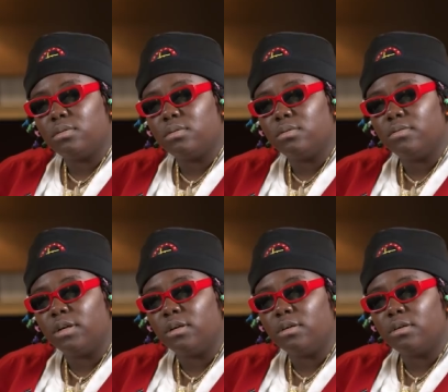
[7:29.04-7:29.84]
young,
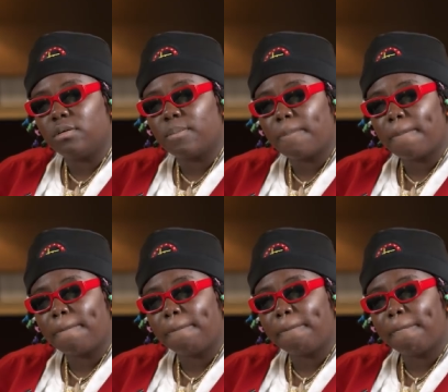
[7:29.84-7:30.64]
right. so it's not something
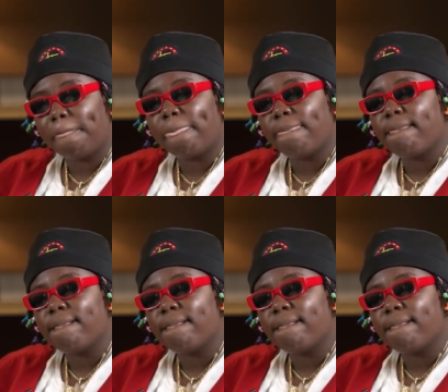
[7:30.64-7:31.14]
new.